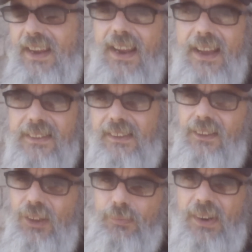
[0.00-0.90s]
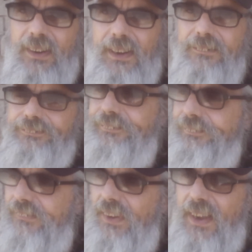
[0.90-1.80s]
take out the gold market.
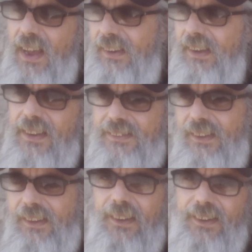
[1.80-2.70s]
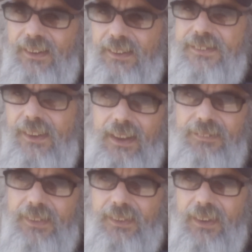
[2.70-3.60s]
You got guns and dinars left.
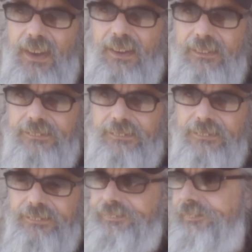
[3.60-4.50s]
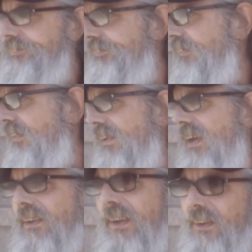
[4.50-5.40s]
Okay,
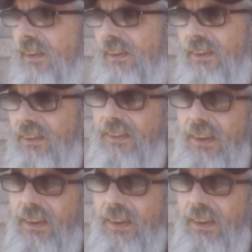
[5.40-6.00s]
well you you,